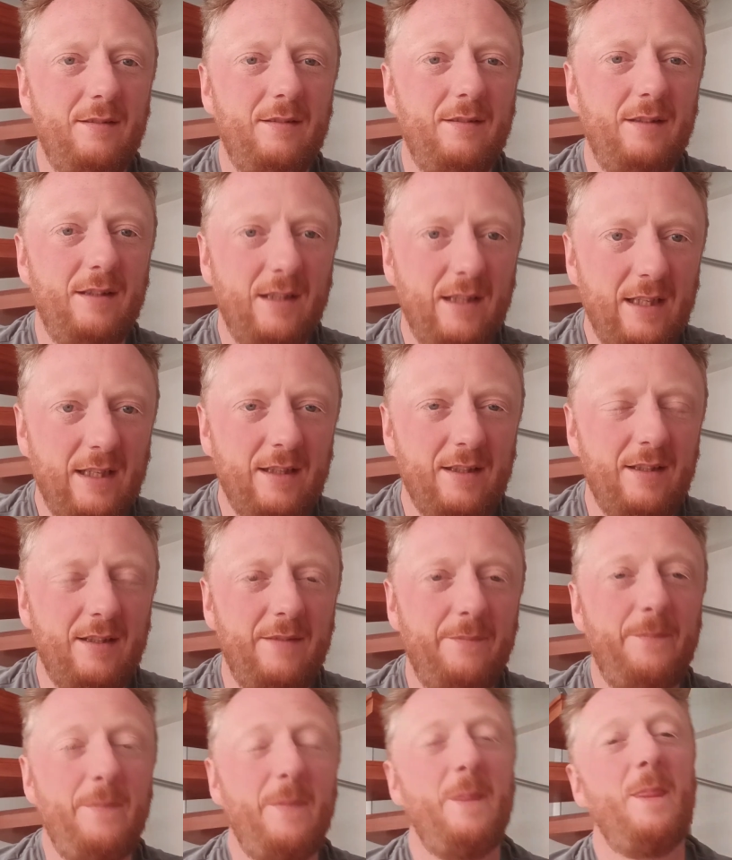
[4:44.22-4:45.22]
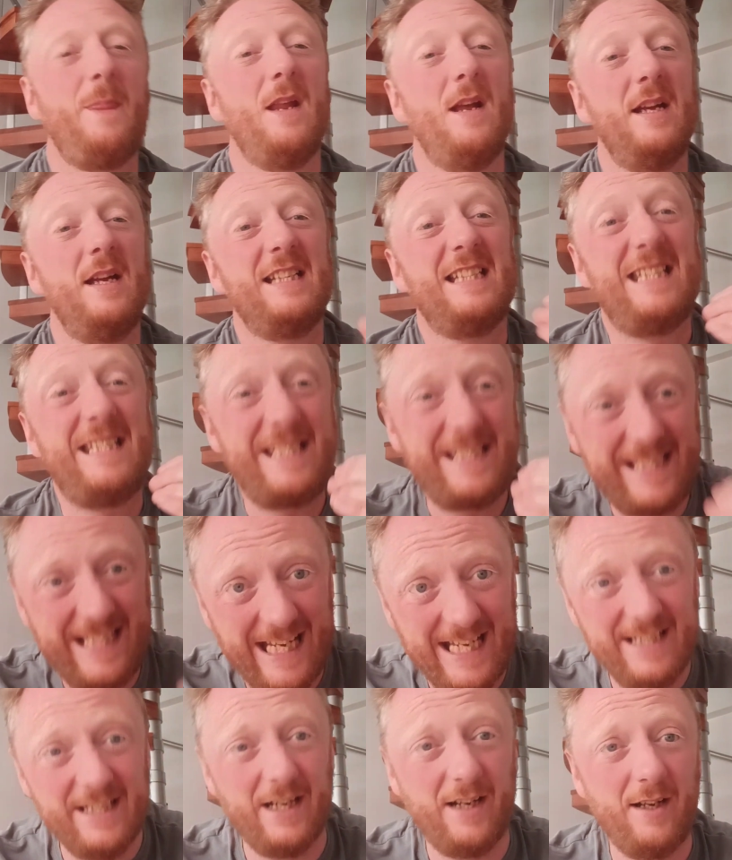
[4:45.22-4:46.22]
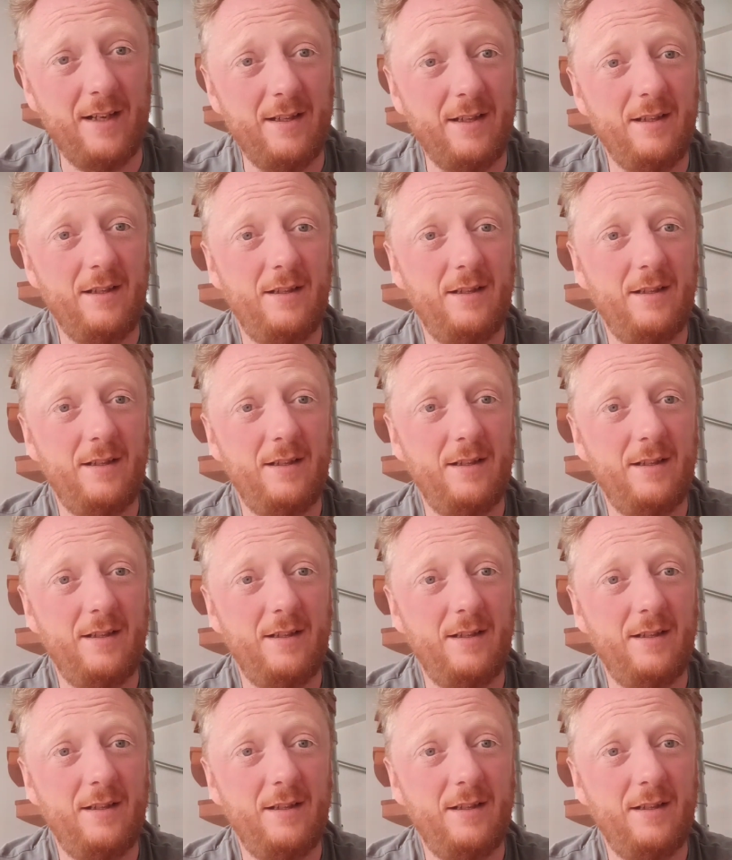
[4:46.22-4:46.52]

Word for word: Yeah? Skinner,